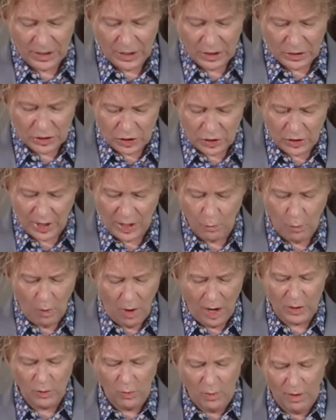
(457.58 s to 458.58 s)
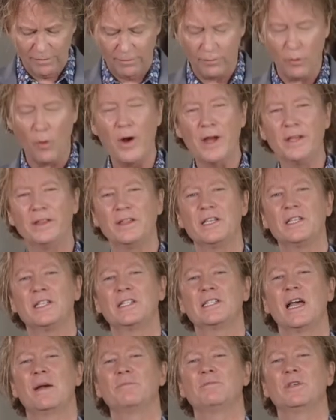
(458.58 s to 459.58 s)
So they want to avoid the
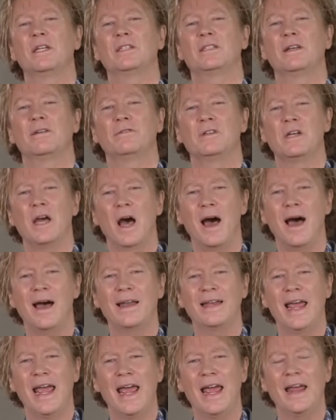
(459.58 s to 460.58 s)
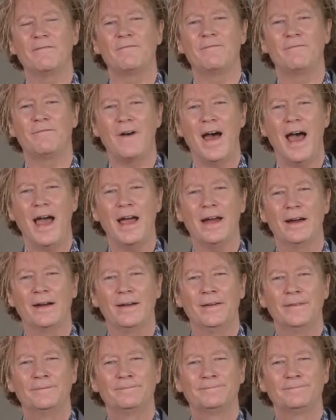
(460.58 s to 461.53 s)
subject of God and fire.